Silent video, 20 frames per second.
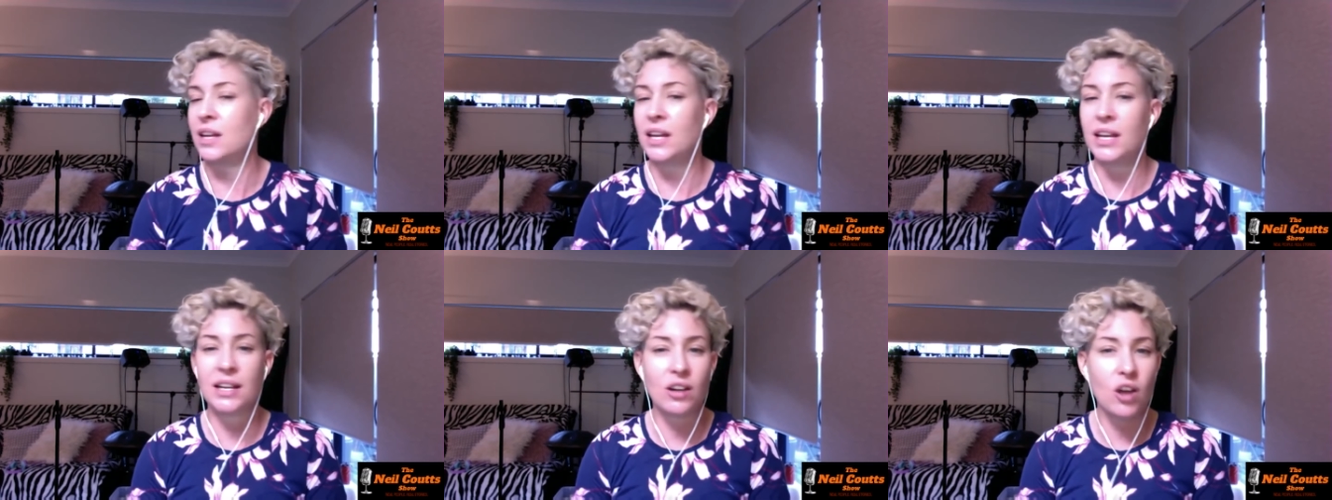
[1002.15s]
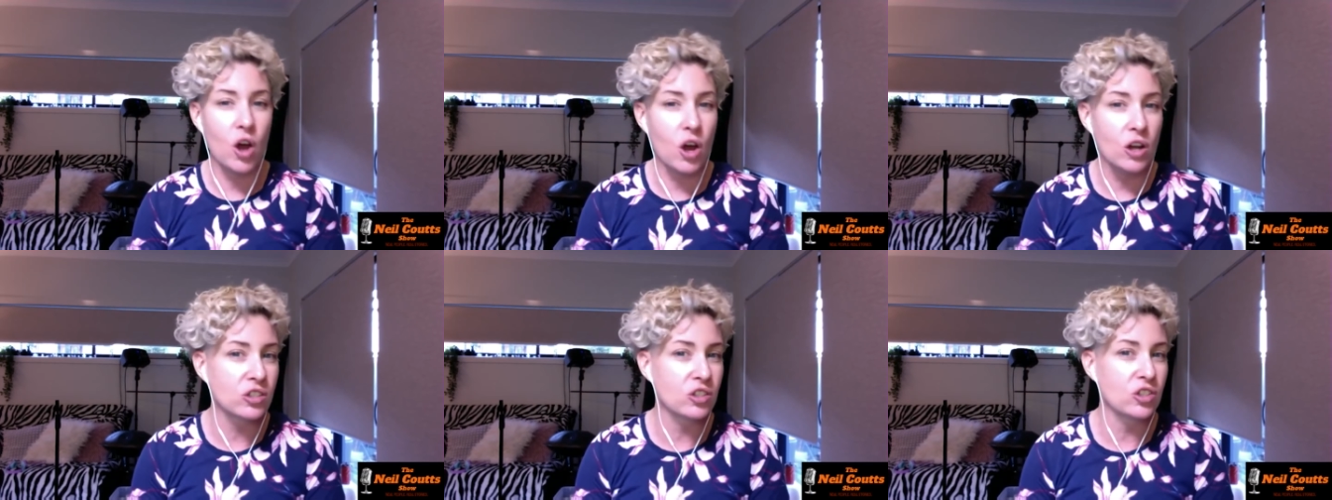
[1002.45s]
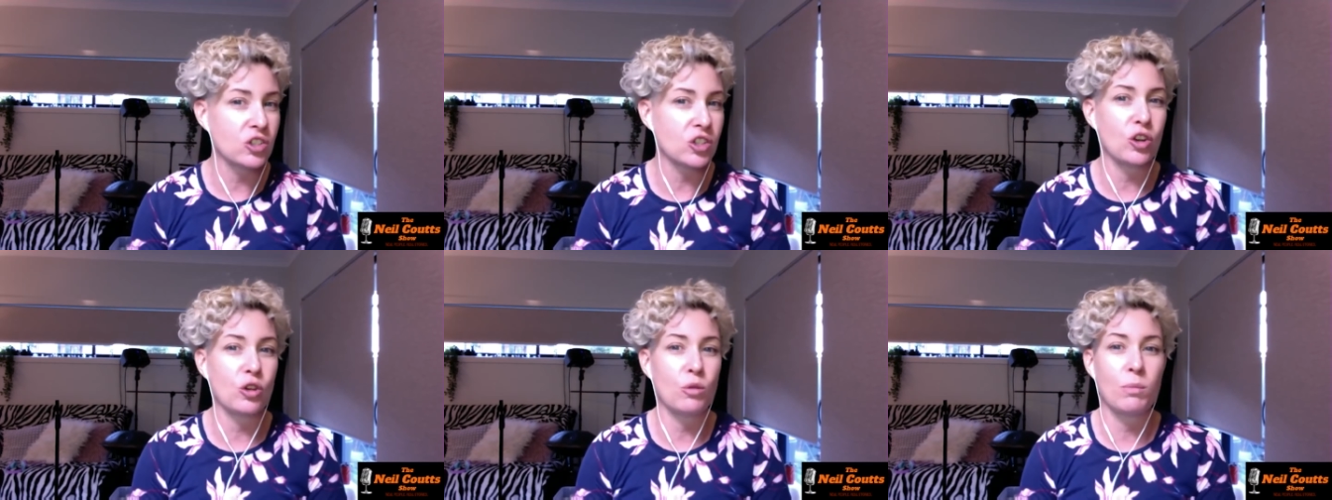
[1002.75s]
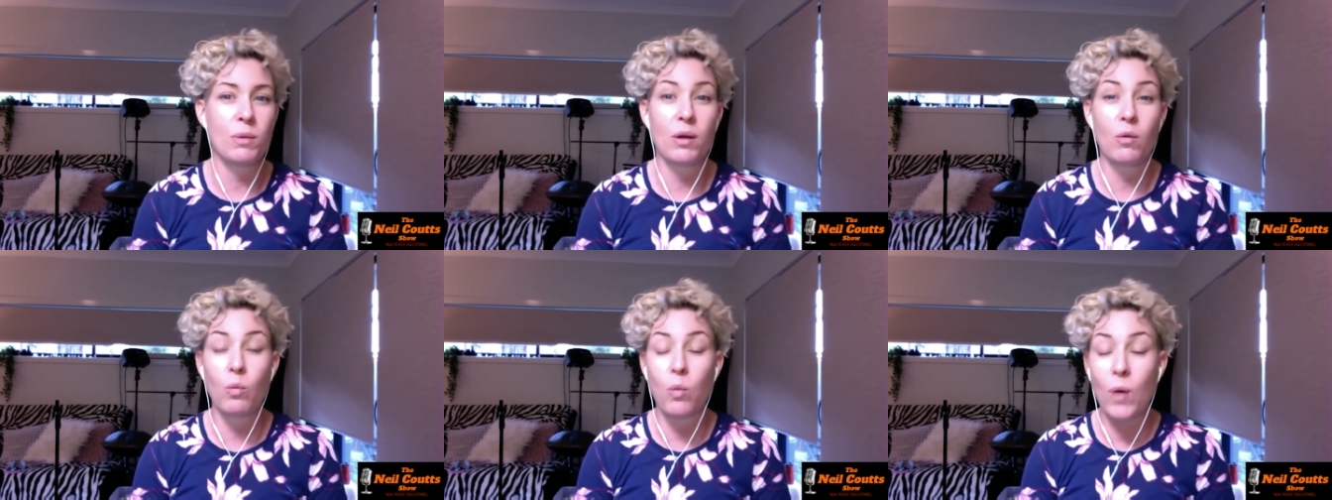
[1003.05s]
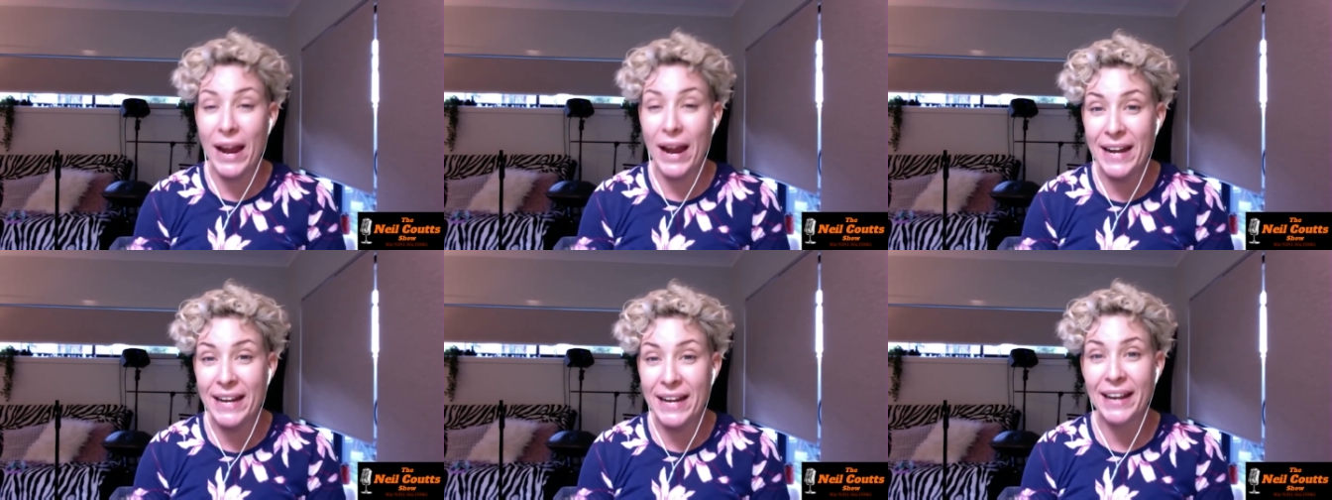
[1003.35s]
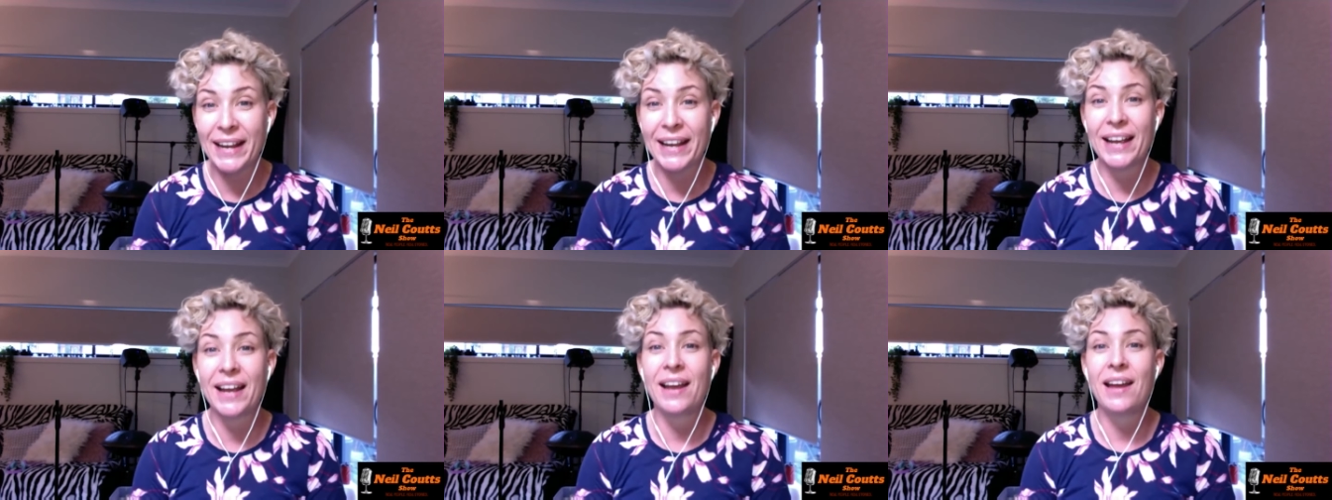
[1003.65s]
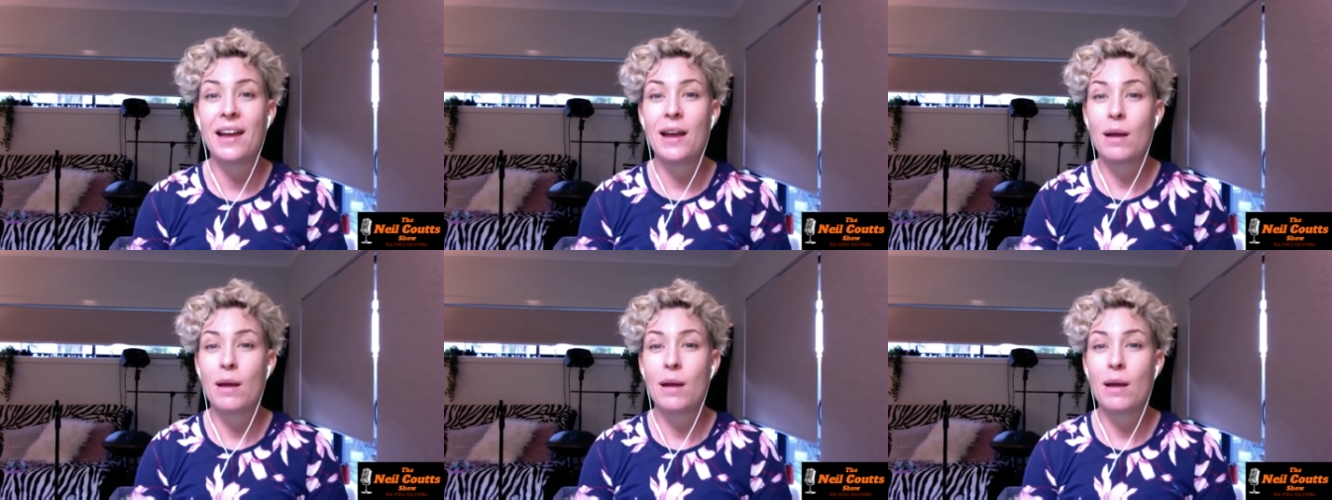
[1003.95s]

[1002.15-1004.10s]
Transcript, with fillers: in costume waiting,